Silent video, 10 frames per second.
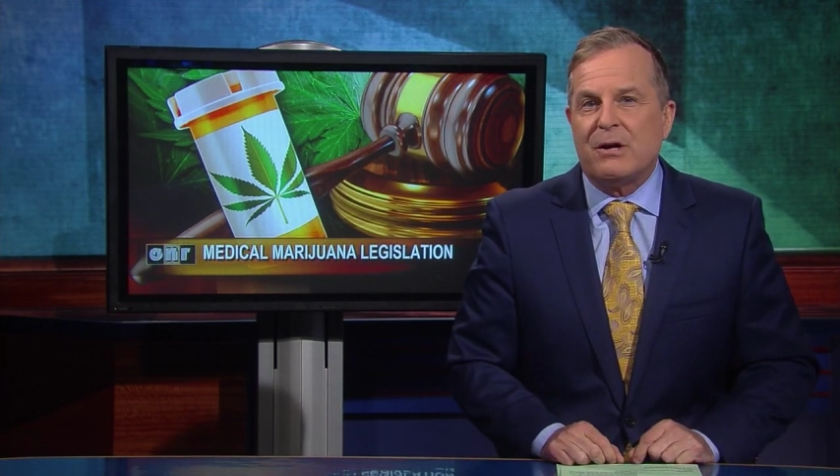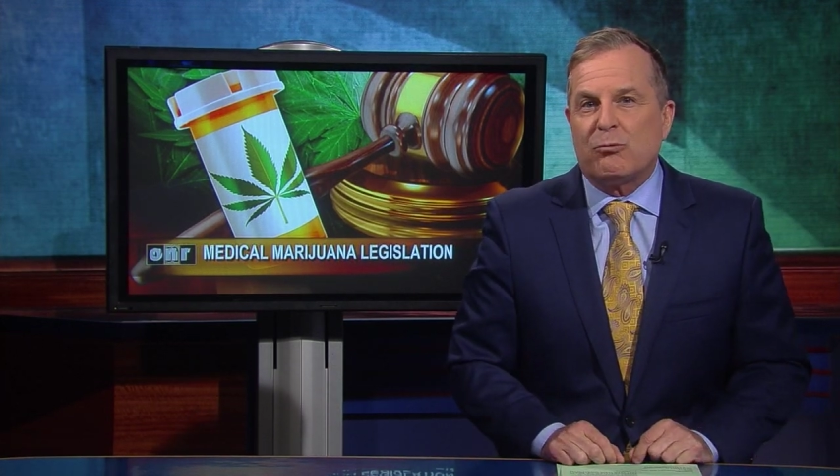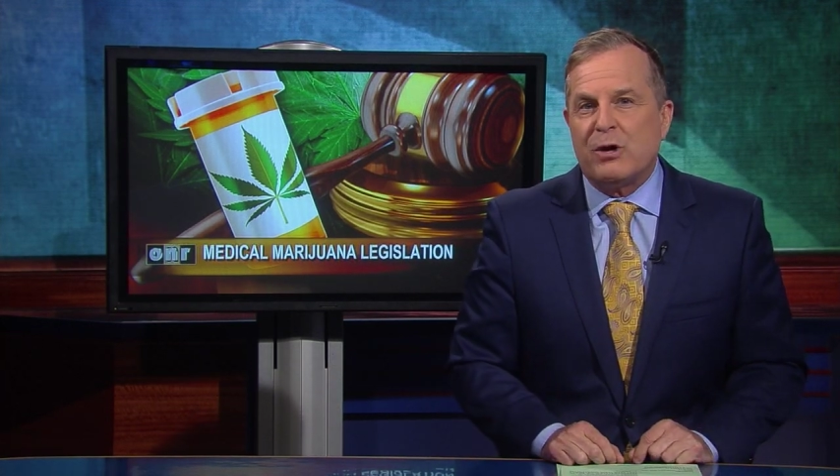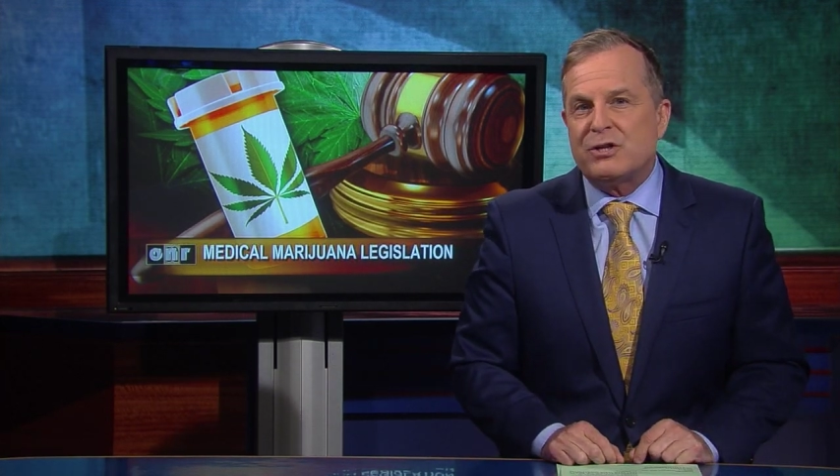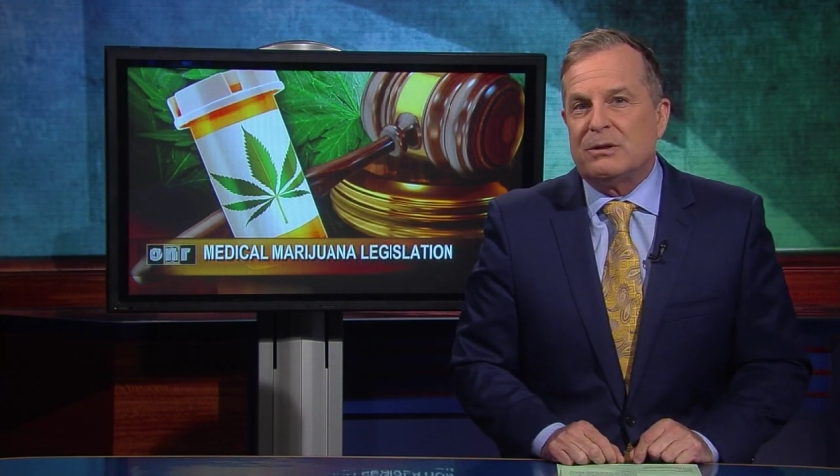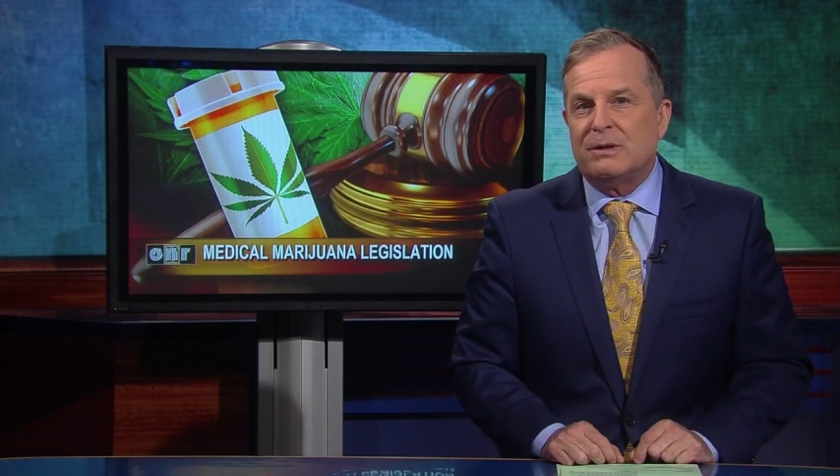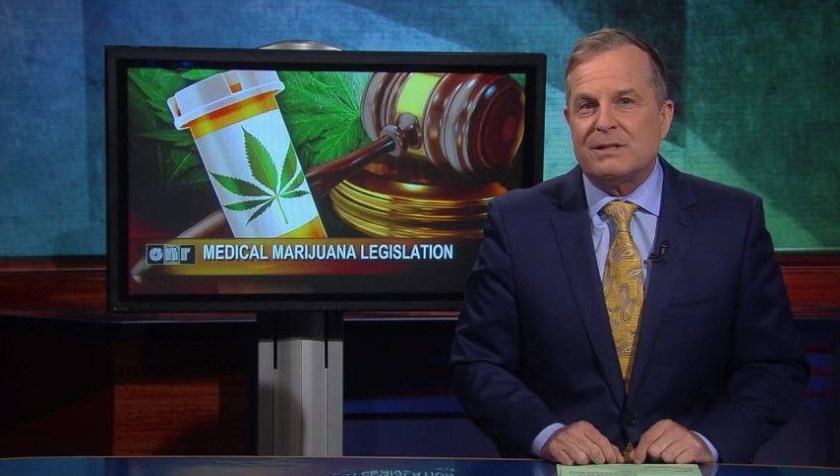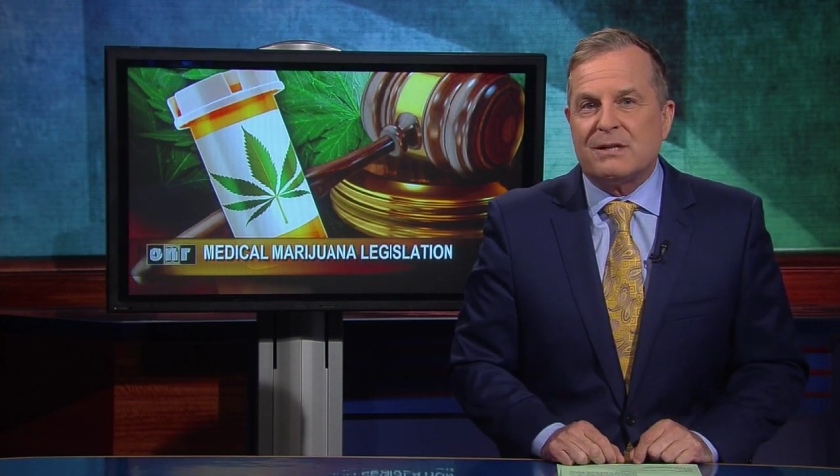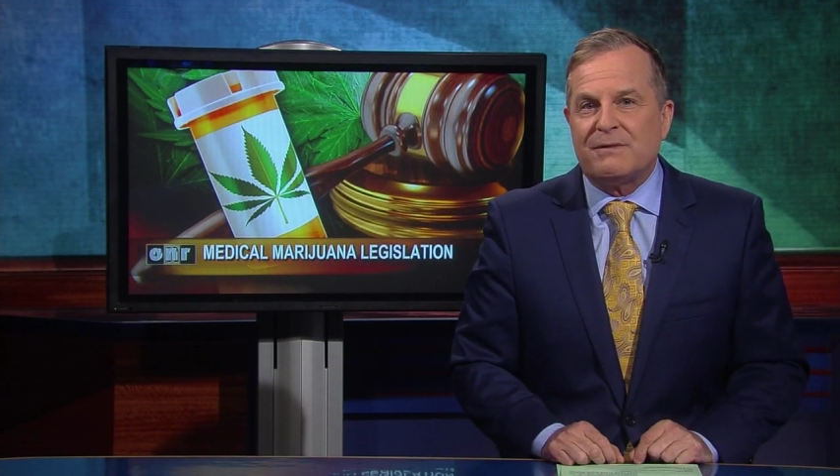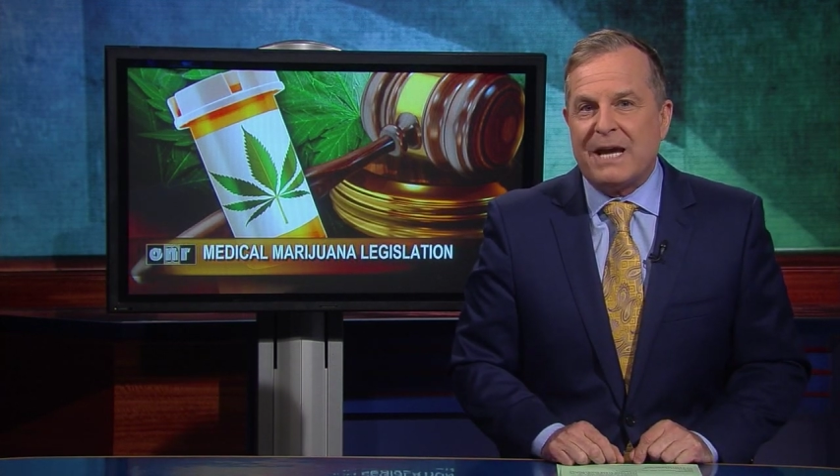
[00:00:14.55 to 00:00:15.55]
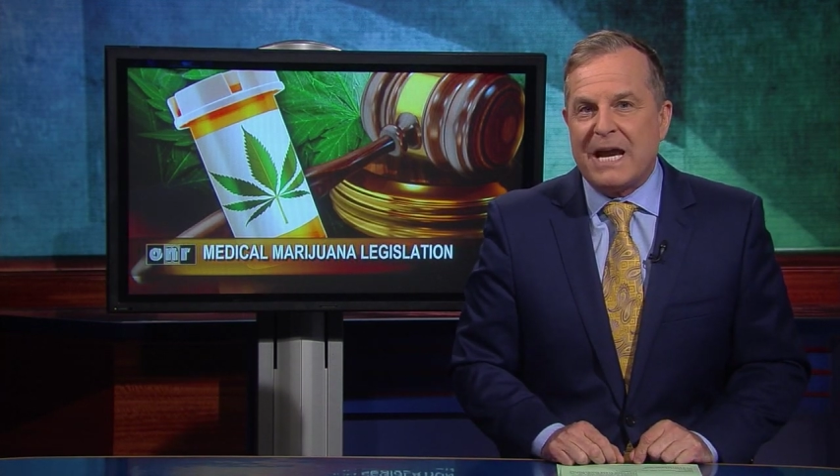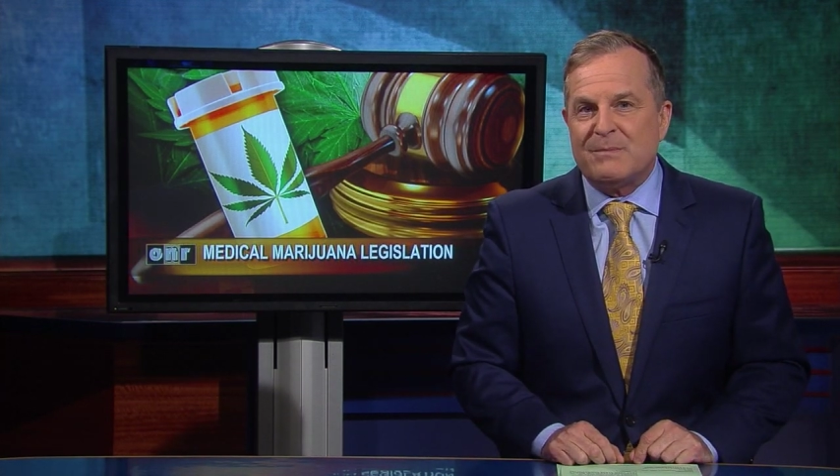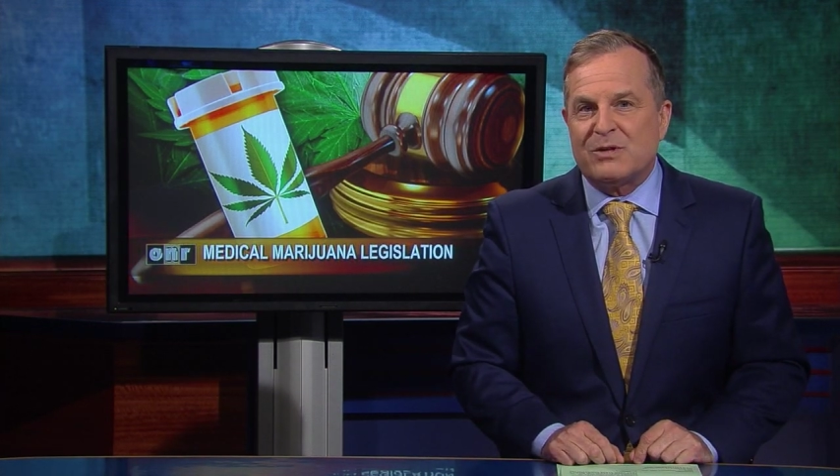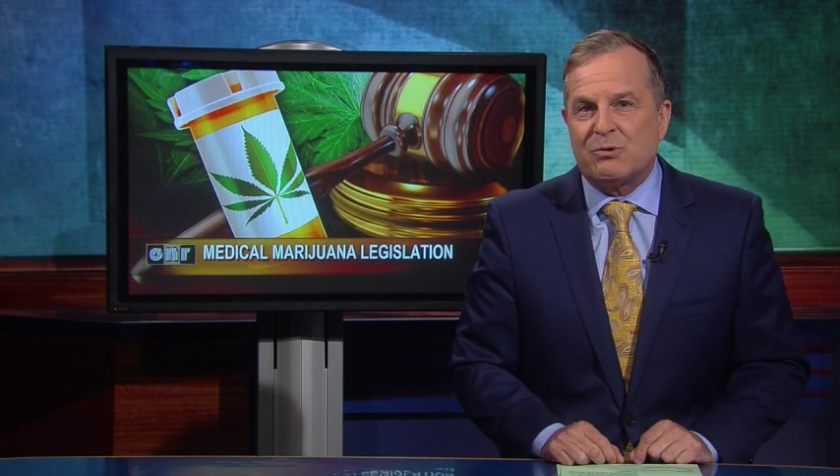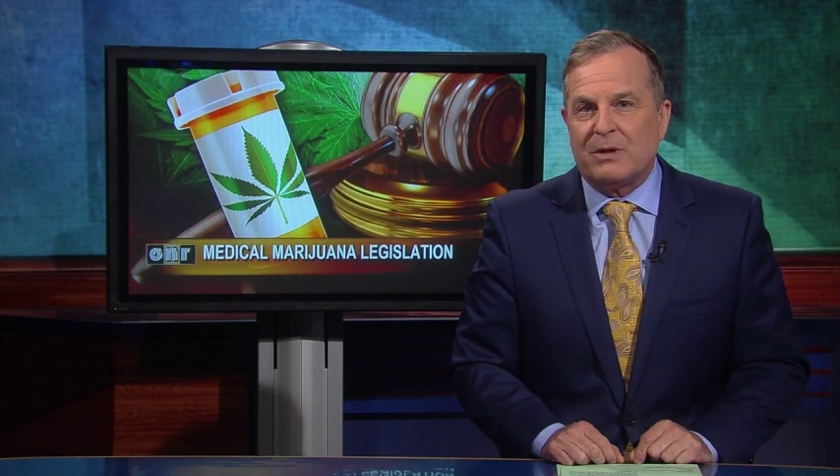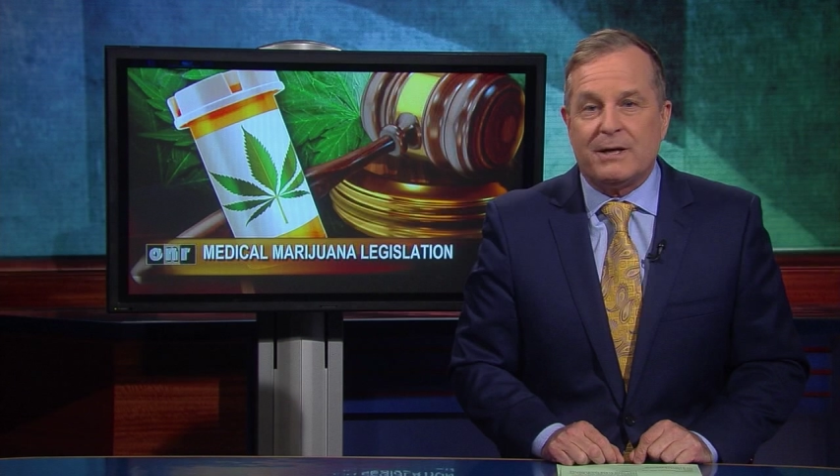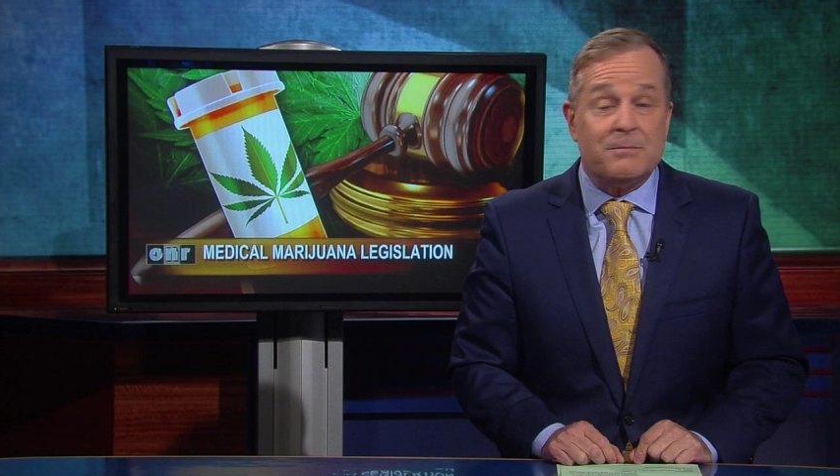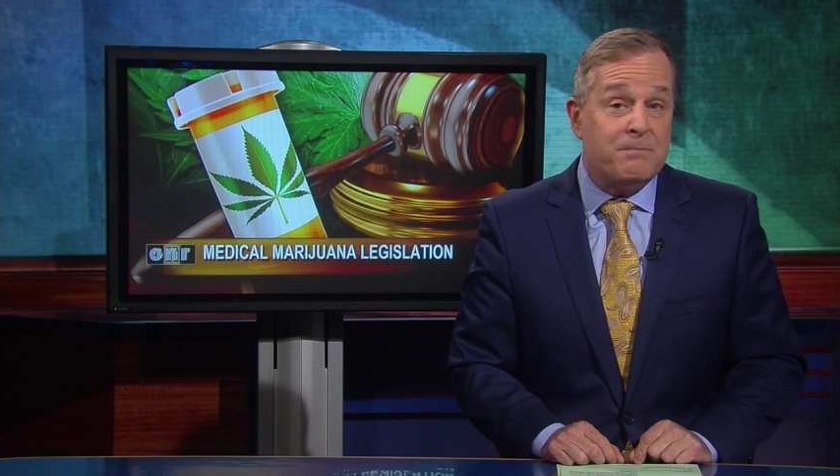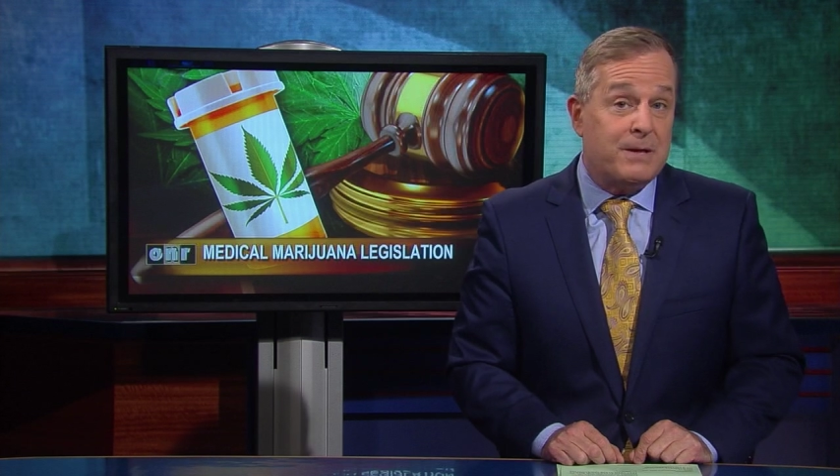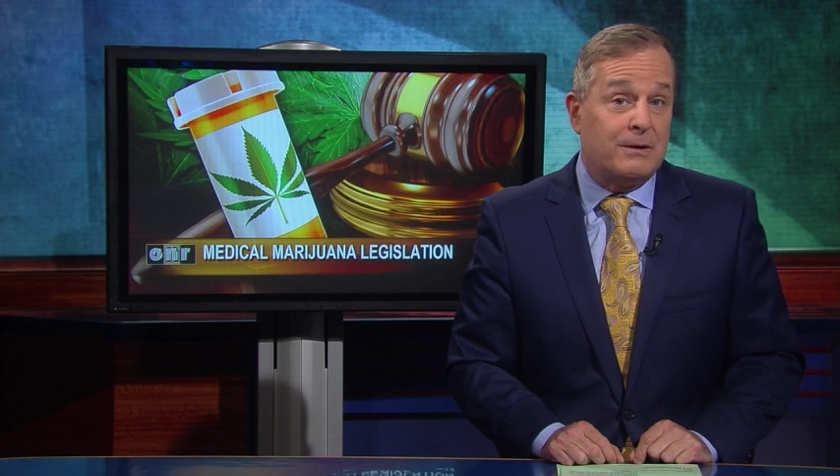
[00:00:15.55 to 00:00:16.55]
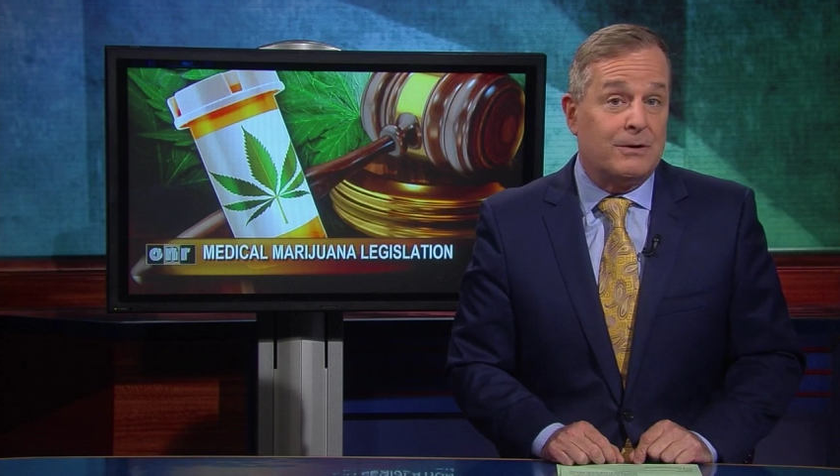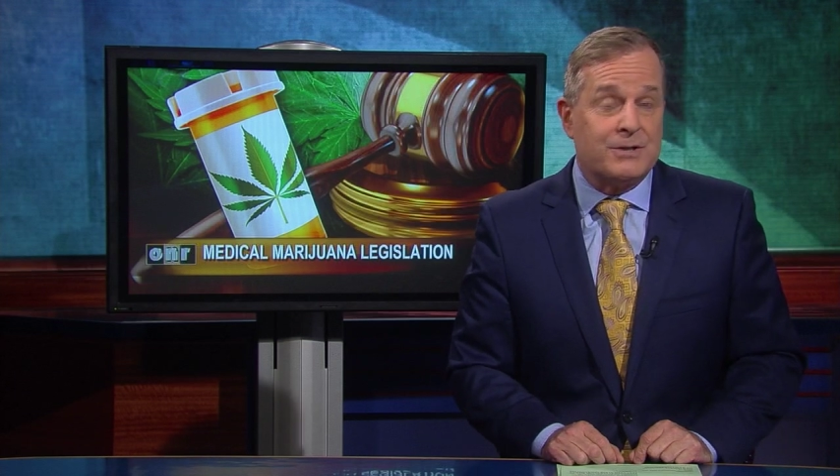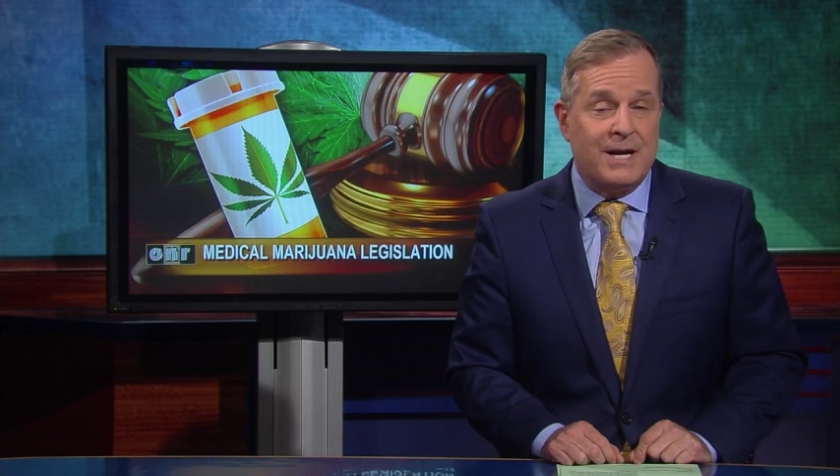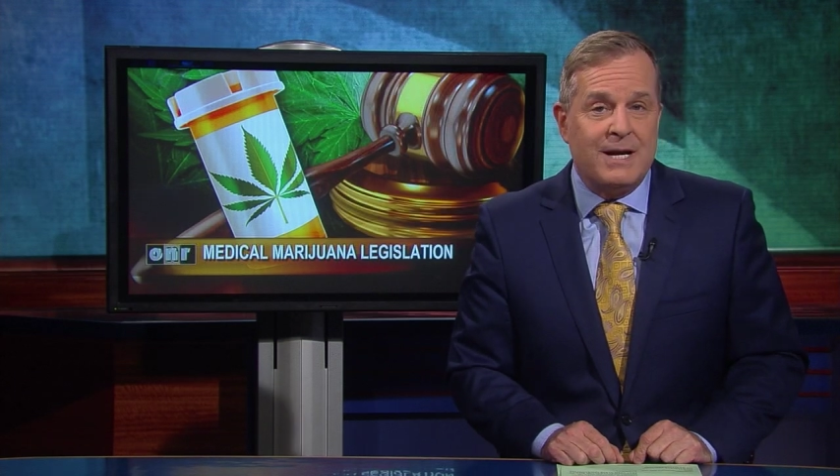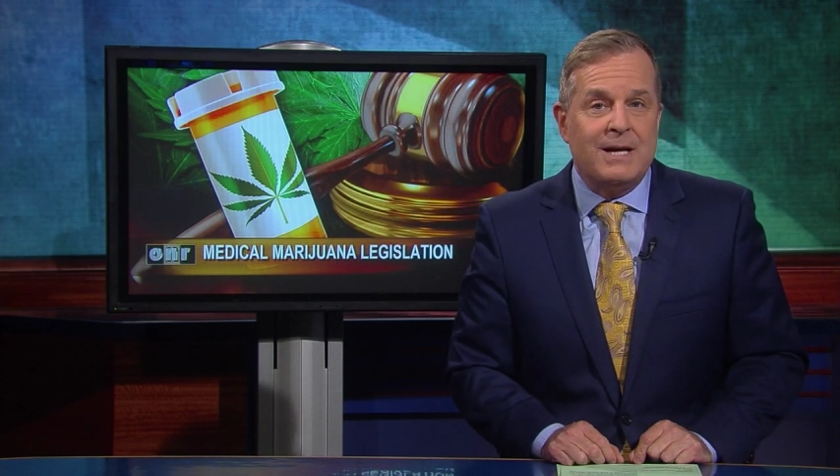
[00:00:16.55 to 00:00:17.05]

original list of cannabis-related bills